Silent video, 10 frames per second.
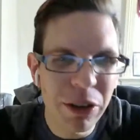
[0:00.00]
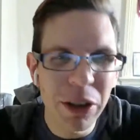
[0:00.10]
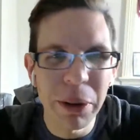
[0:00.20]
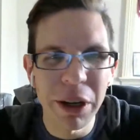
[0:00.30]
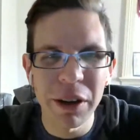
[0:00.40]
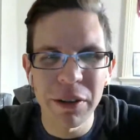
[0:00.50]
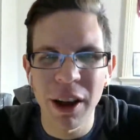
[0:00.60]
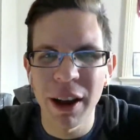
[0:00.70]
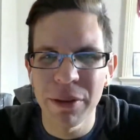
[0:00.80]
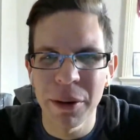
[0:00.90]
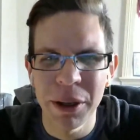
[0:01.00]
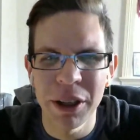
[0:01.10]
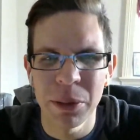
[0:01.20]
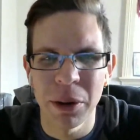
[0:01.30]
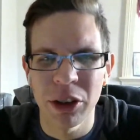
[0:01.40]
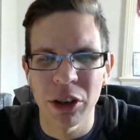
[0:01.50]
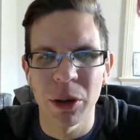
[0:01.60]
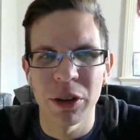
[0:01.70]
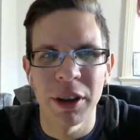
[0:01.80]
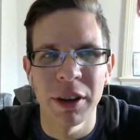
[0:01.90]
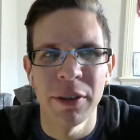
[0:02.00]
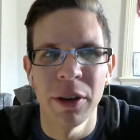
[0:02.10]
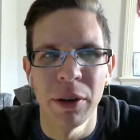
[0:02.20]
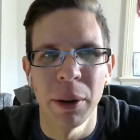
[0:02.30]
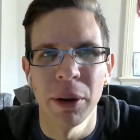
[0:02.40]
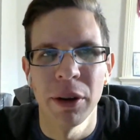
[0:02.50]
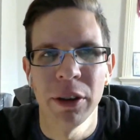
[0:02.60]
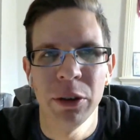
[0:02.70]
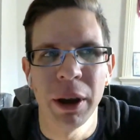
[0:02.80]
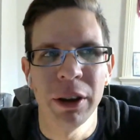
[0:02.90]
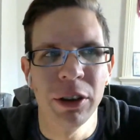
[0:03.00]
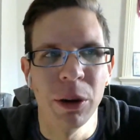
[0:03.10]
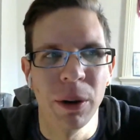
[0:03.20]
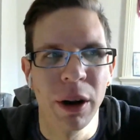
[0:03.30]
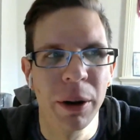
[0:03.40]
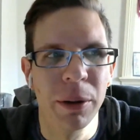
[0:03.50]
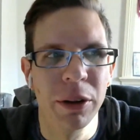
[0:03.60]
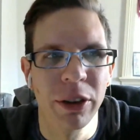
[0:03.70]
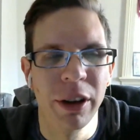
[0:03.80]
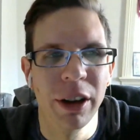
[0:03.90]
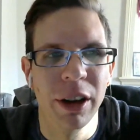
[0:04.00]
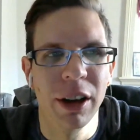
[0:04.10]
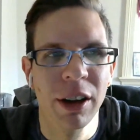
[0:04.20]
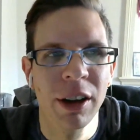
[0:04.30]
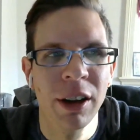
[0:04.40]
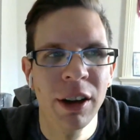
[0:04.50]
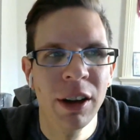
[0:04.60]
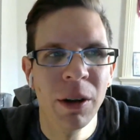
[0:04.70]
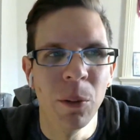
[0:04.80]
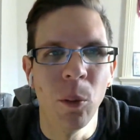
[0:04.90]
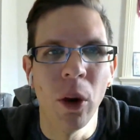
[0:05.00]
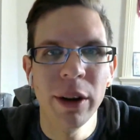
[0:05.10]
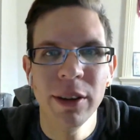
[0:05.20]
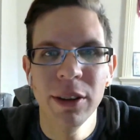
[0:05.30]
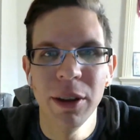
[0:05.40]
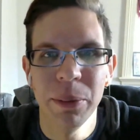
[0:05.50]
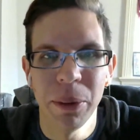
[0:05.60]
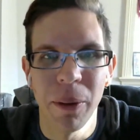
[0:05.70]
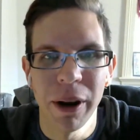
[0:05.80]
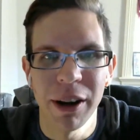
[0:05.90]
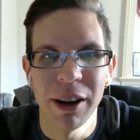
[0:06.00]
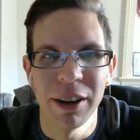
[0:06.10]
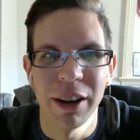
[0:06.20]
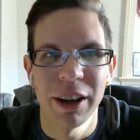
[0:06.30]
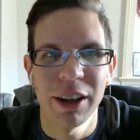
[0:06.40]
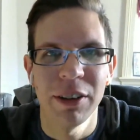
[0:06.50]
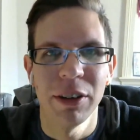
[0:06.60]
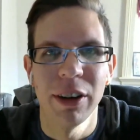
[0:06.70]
a period of time for me, especially towards the end of November of this past year, where I was like, what's the point in like even